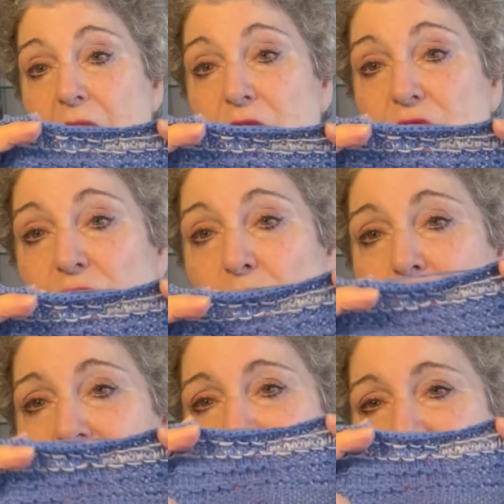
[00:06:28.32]

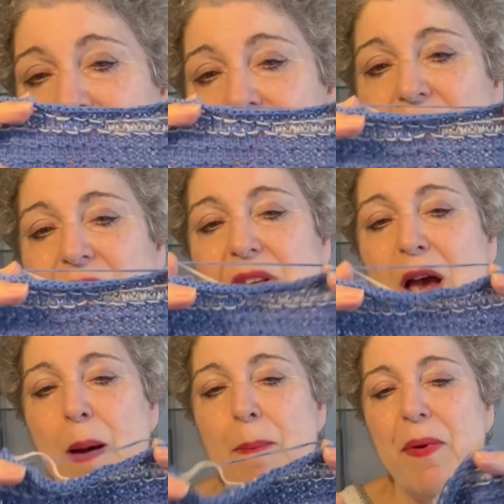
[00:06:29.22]
So I knit this
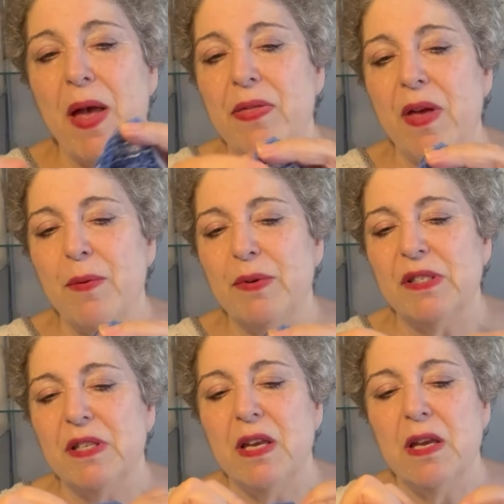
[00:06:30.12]
up, and I
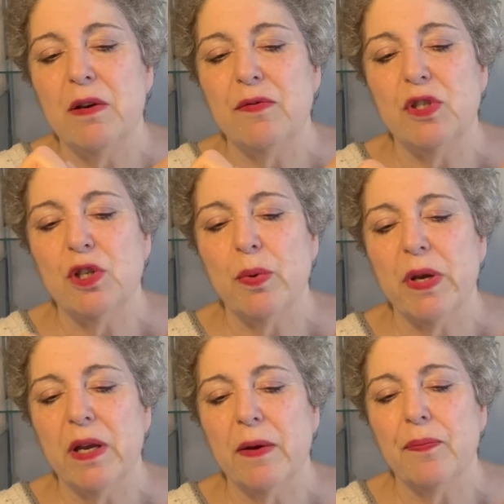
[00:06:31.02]
was thinking of
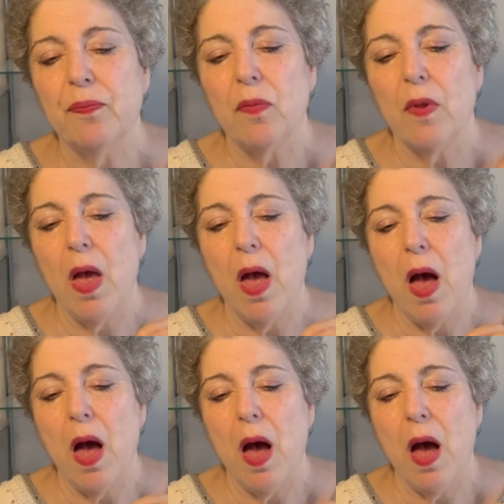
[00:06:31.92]
doing
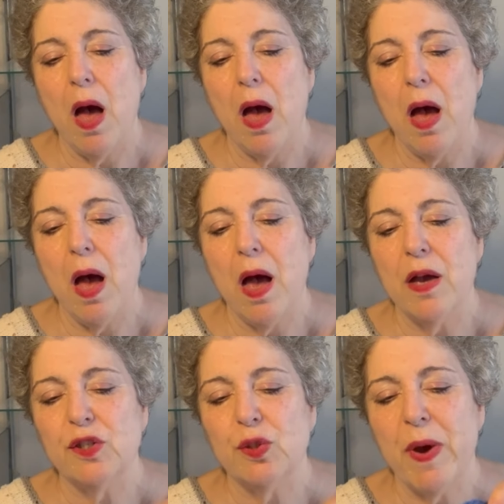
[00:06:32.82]

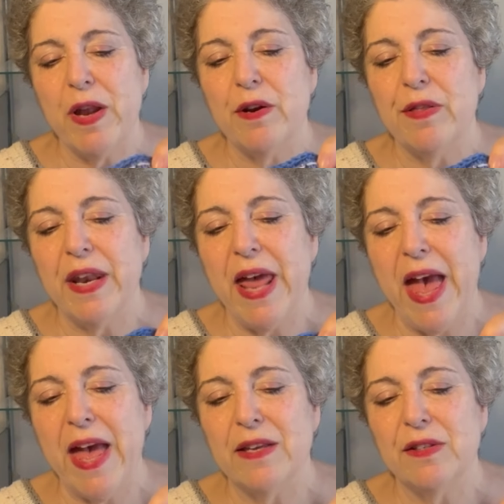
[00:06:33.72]
a sweater that
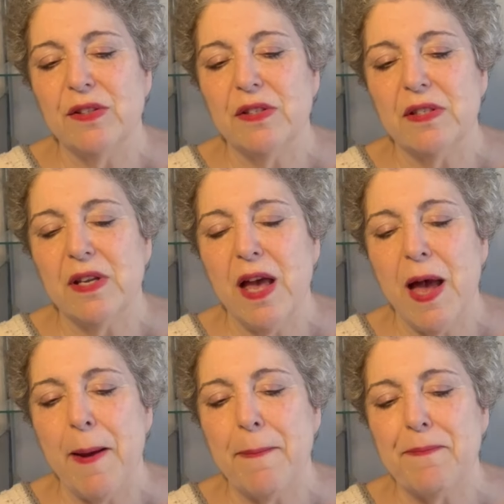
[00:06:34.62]
has
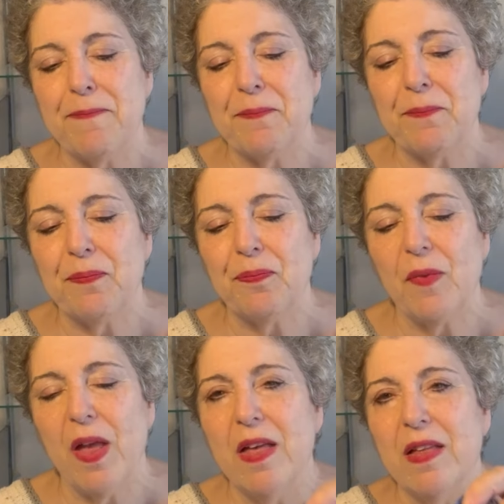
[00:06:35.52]
um,
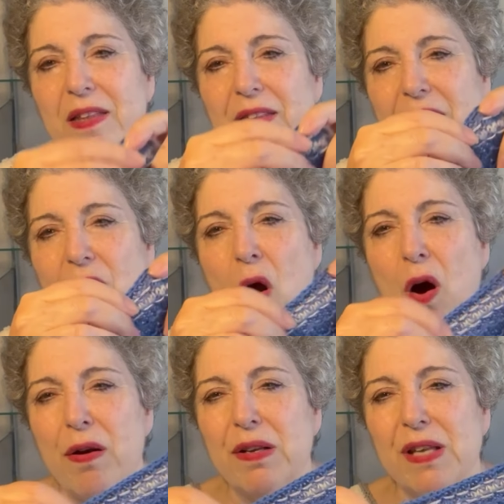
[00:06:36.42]
like
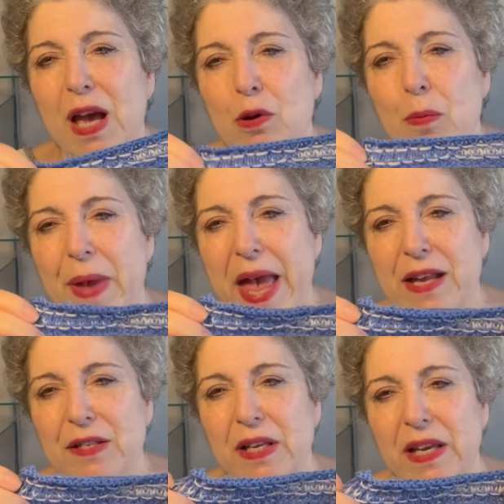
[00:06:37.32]
horizontal
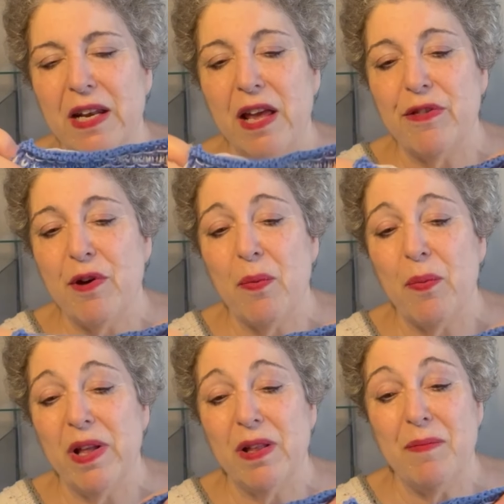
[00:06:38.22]
banding, and I thought,
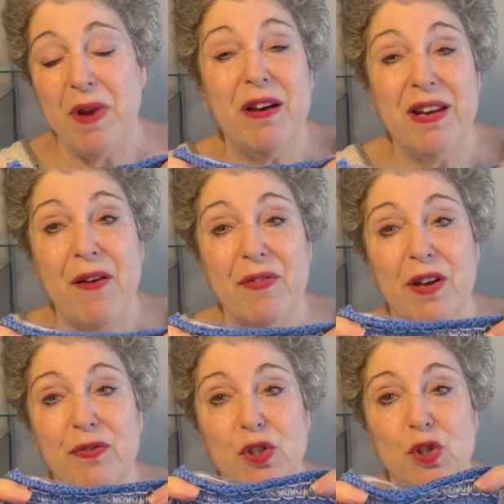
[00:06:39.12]
well, I'm not going to have
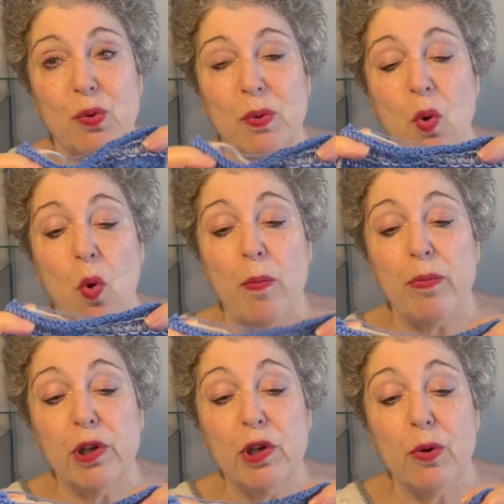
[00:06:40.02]
enough to do it all
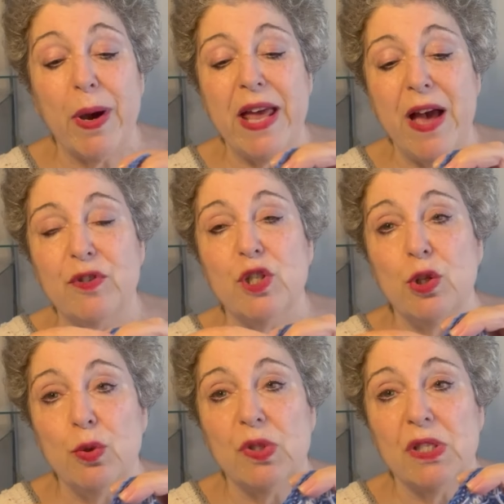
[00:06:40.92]
blue. I'd have to
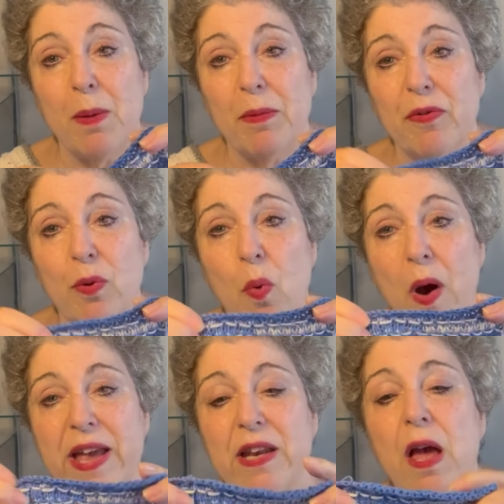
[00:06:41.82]
use some of the
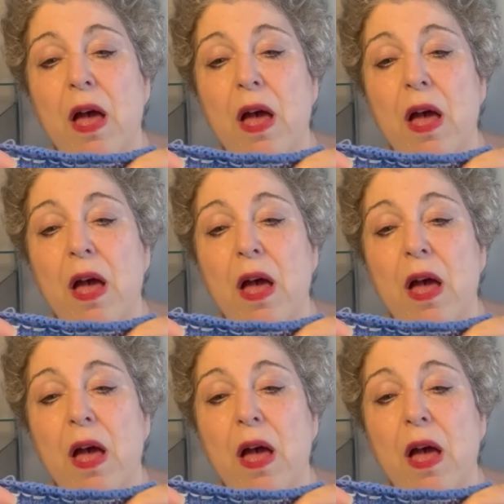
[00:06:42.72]
white.